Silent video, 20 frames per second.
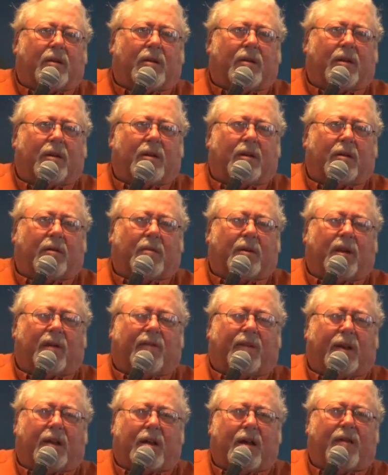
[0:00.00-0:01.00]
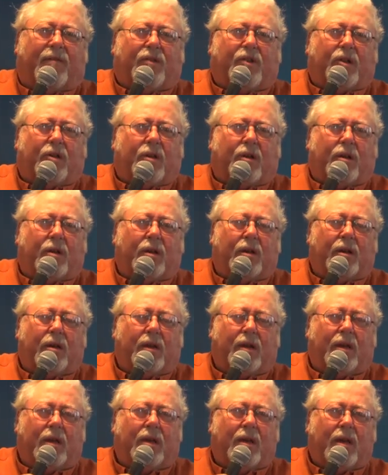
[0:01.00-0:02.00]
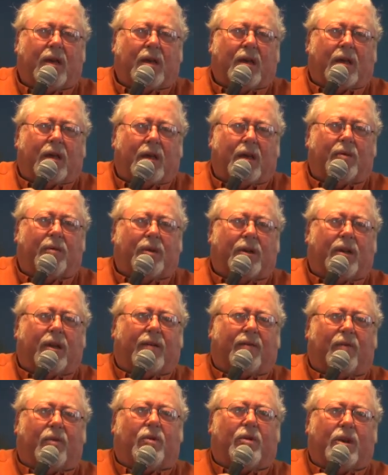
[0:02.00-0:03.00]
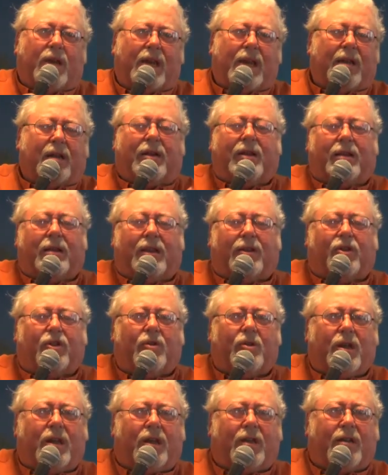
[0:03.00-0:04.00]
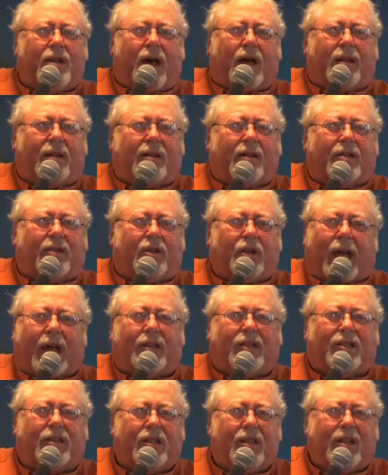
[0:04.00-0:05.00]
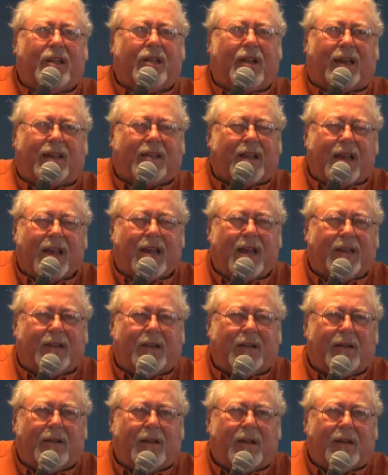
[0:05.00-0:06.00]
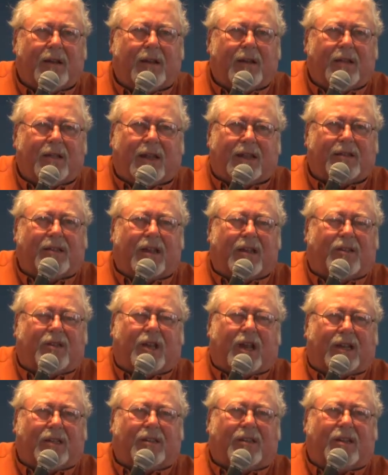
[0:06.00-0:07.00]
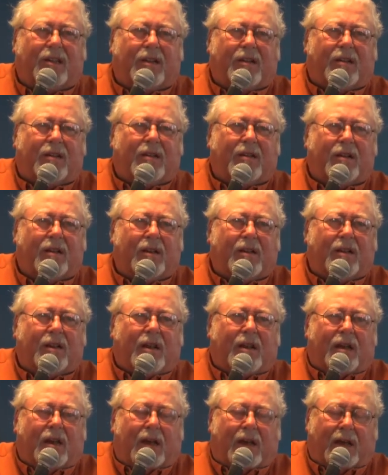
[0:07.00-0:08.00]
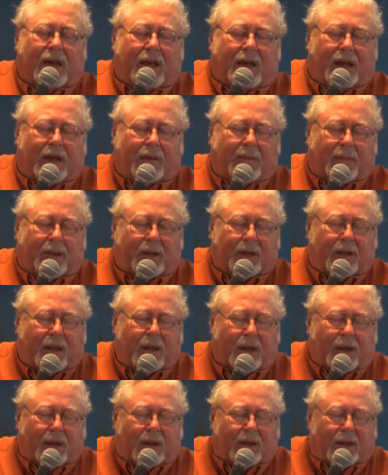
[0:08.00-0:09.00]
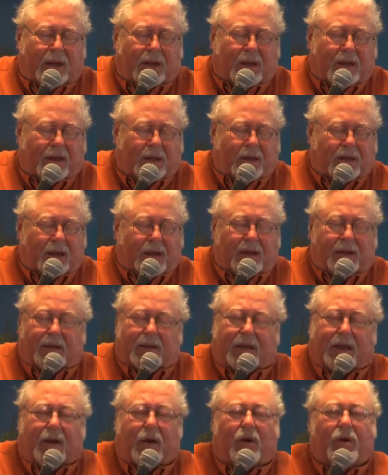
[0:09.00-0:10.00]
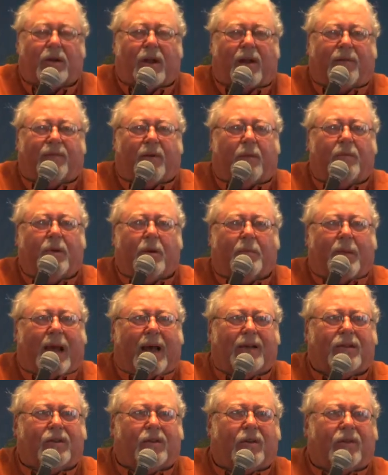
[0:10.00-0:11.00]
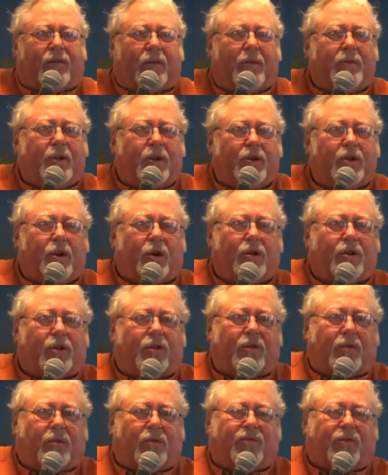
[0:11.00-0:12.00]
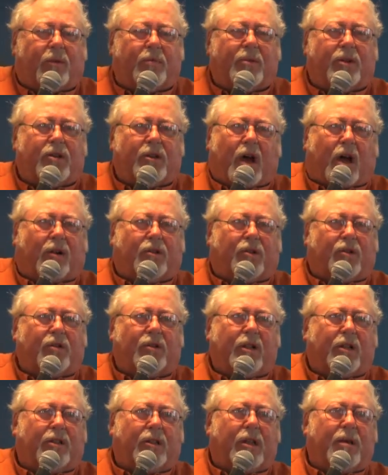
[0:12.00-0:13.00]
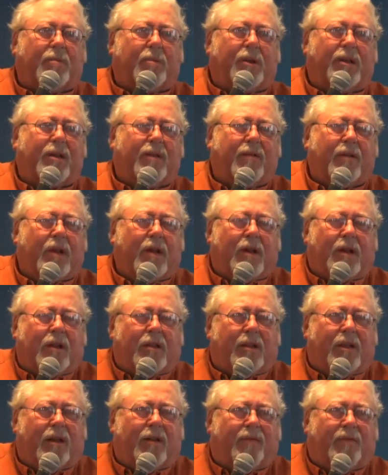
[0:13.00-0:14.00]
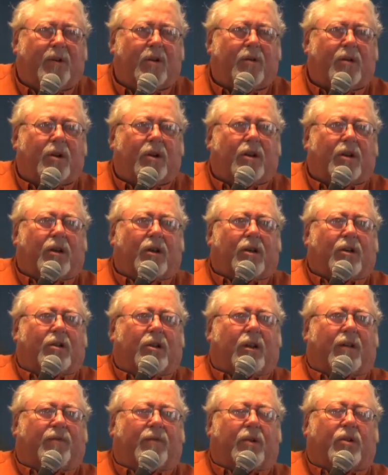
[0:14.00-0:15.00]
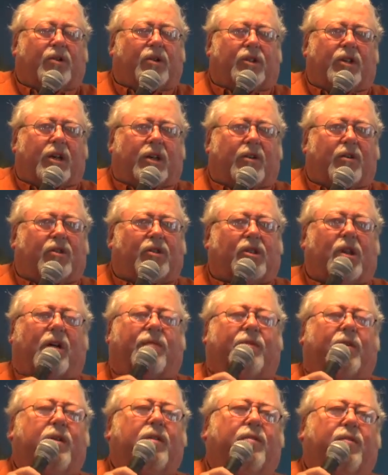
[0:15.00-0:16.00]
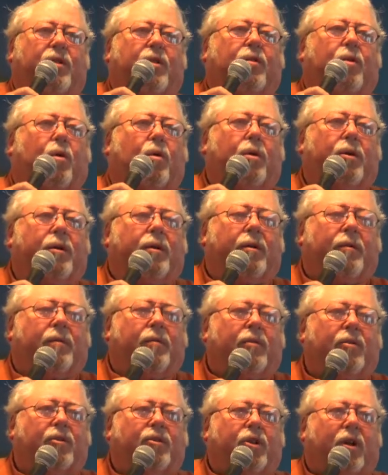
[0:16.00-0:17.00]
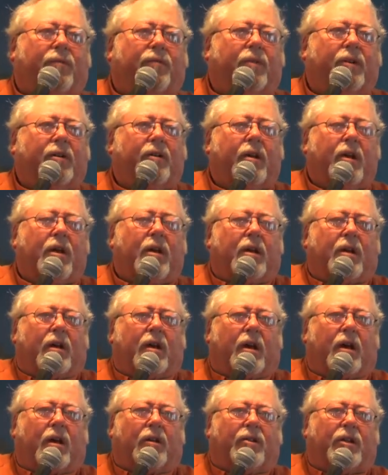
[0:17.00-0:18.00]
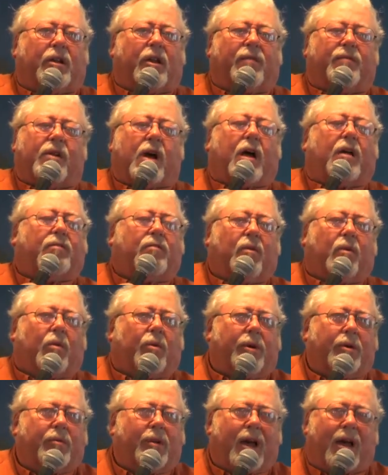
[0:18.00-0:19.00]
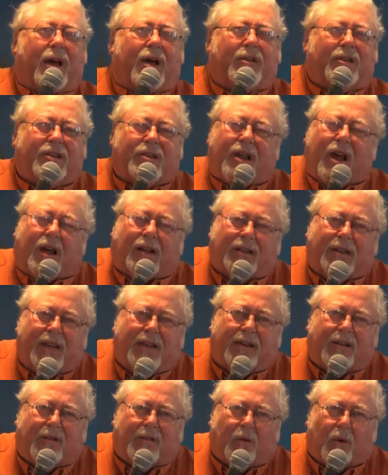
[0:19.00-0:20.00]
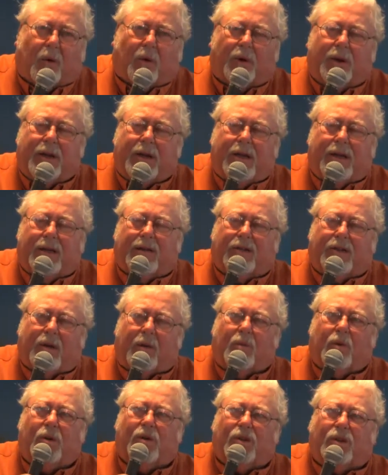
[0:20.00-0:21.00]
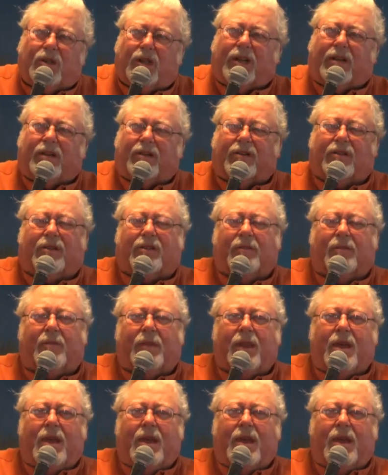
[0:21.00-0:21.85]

Uh, if he loved you, he would give you the healing that you need, not chastening like that. That's not chastening. And, and But the, they, they heard that from their pastor, from the church, from the doctrine that they believe, that if you're, if you're sick, you're suffering for the Lord. You're suffering uh, to give God glory. Now, how does God get glory in someone's sickness?